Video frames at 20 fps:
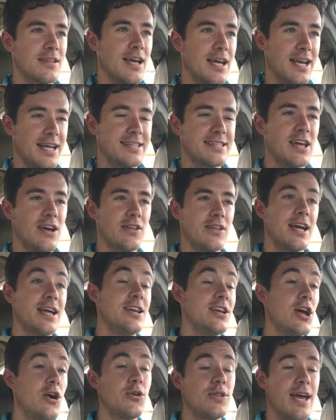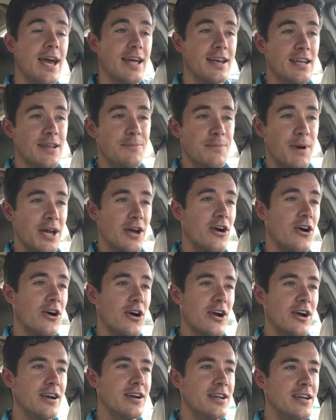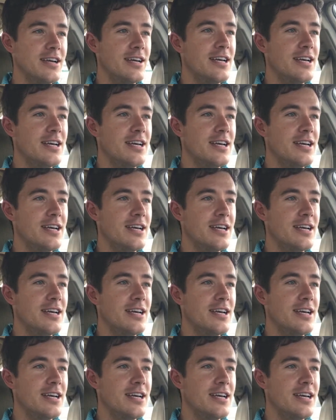And I know that in my heart.